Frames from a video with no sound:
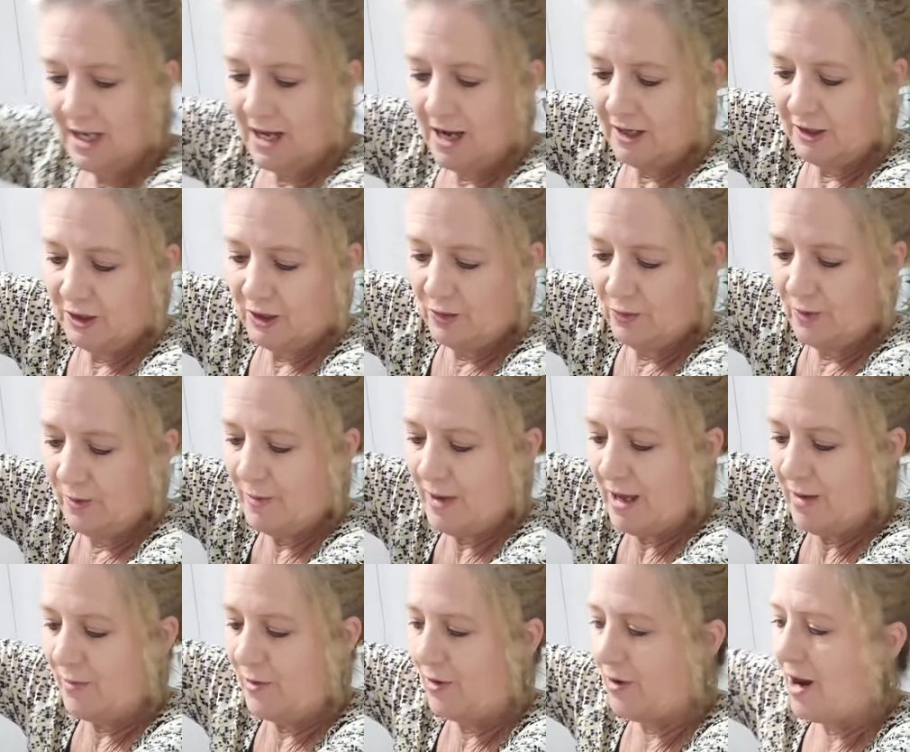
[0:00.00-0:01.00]
I do
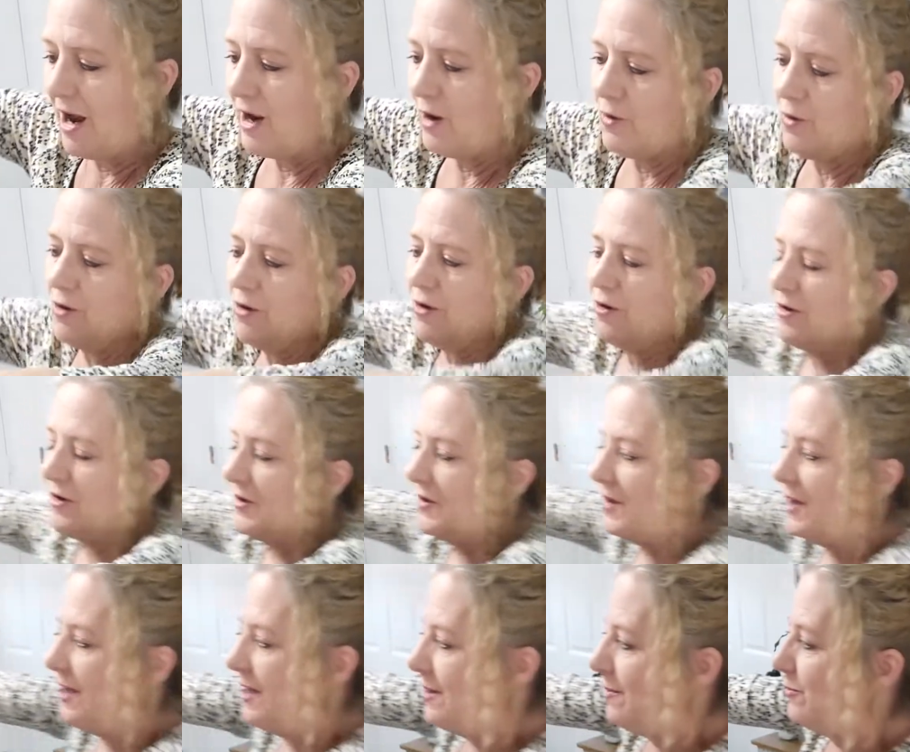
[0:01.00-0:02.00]
remember I ordered
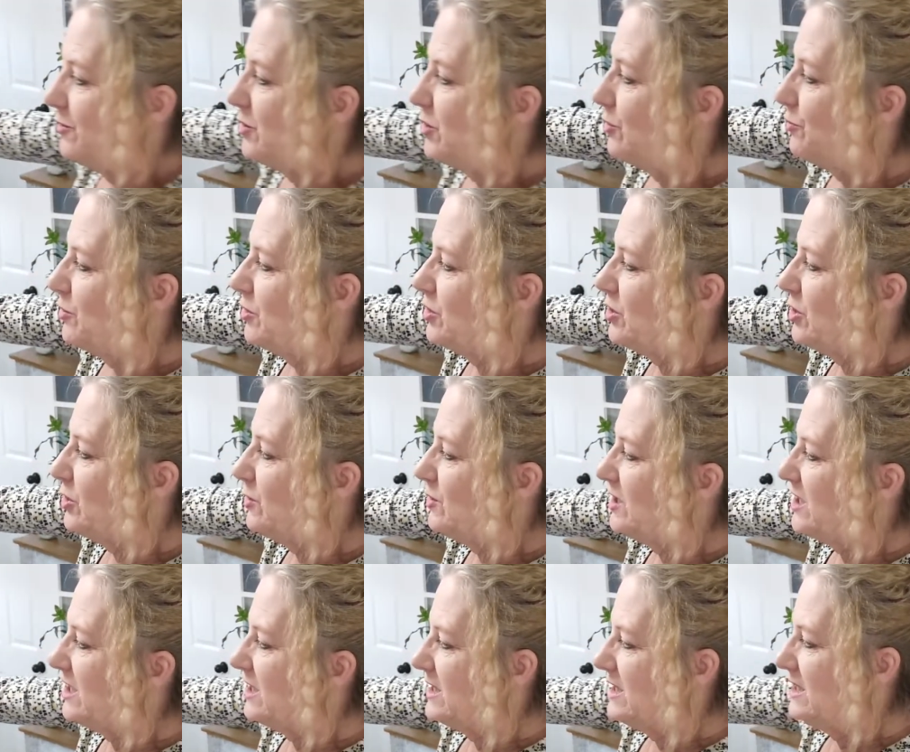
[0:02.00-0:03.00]
some
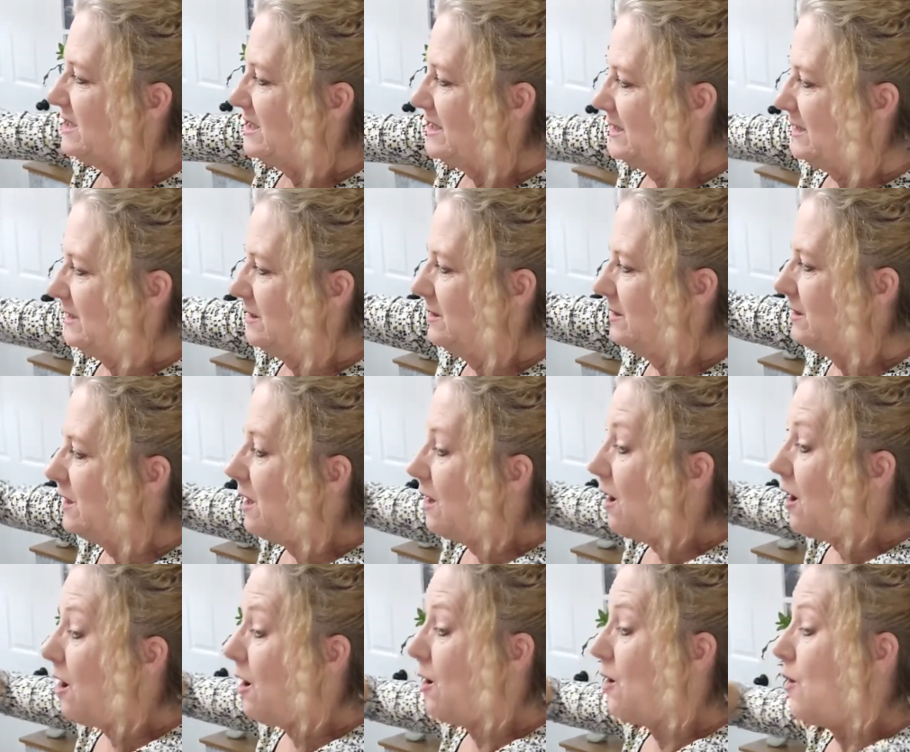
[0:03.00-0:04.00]
Supertunias.
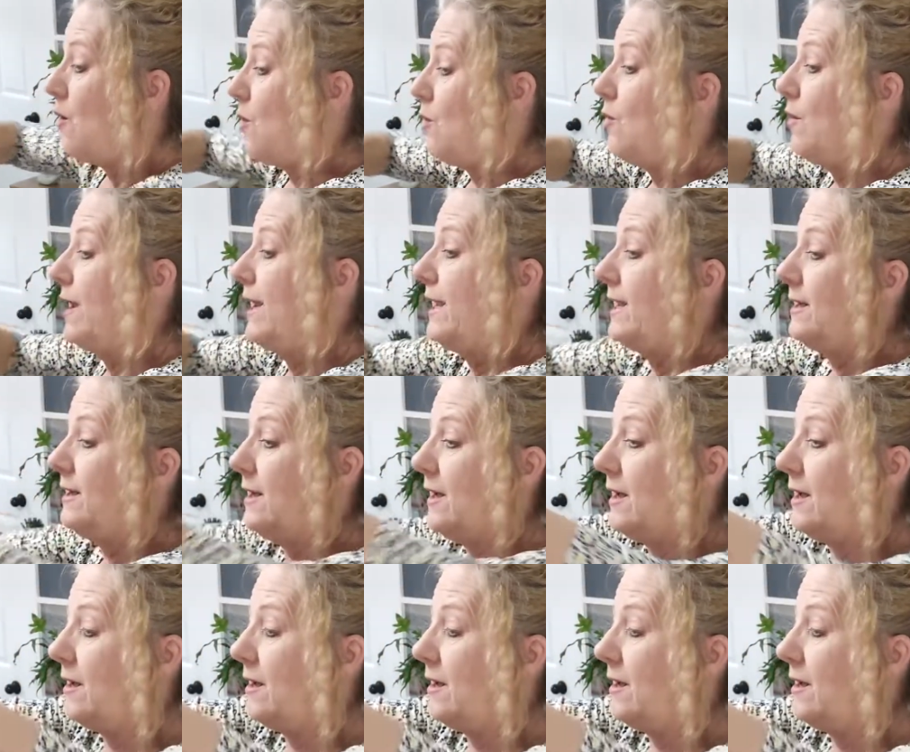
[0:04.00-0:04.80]
Oh, and